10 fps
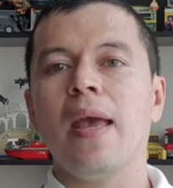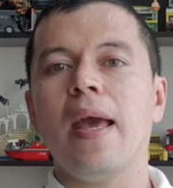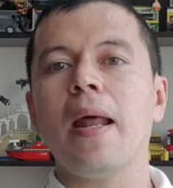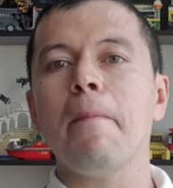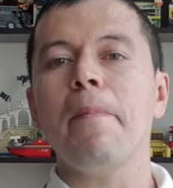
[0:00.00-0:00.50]

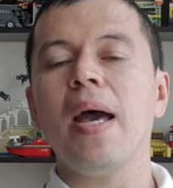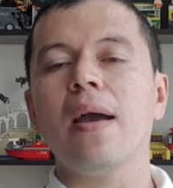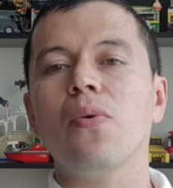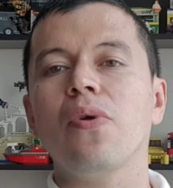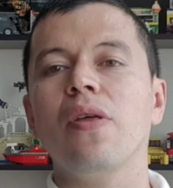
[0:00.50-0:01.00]
and I'm
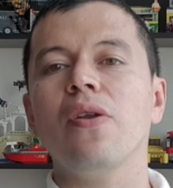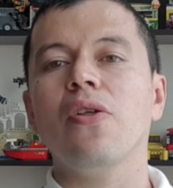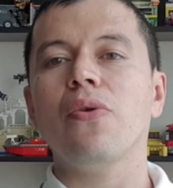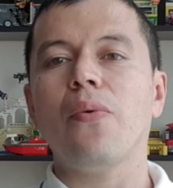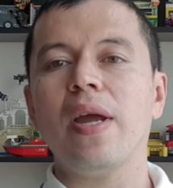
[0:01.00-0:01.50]
back with
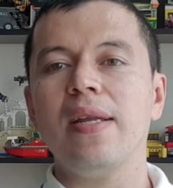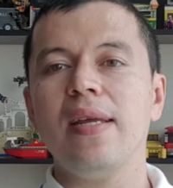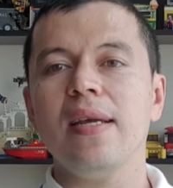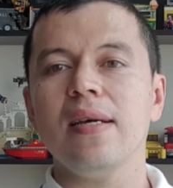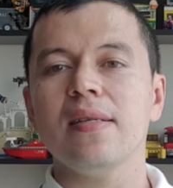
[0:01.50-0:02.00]
another
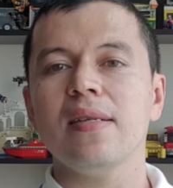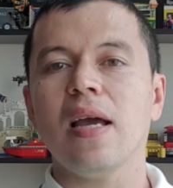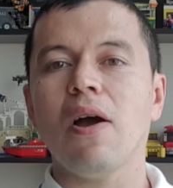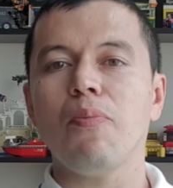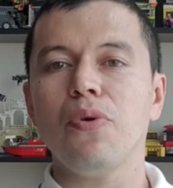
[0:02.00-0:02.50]
idea to
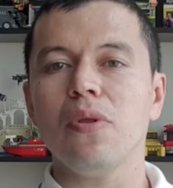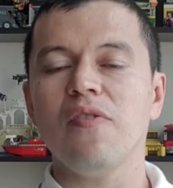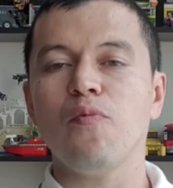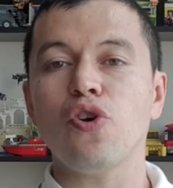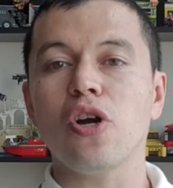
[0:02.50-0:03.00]
help you
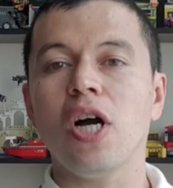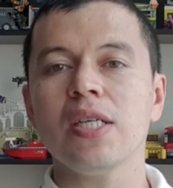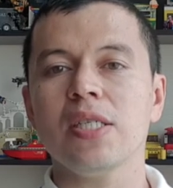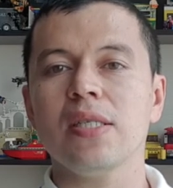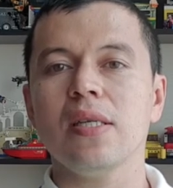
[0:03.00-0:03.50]
live more
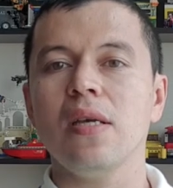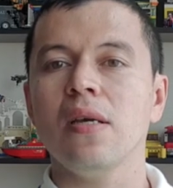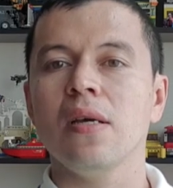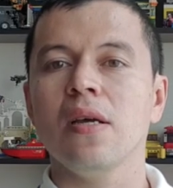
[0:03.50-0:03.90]
consciously.